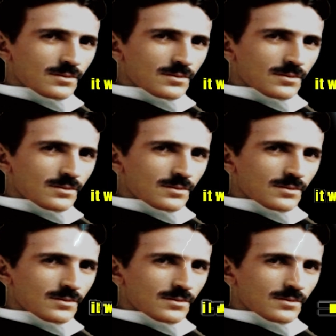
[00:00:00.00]

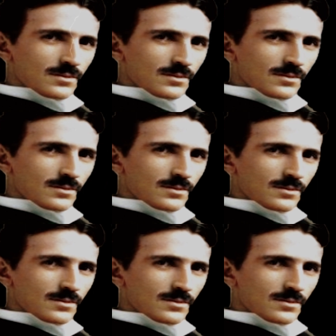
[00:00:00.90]

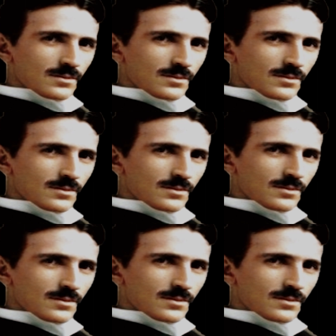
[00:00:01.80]
No one is speaking in this clip.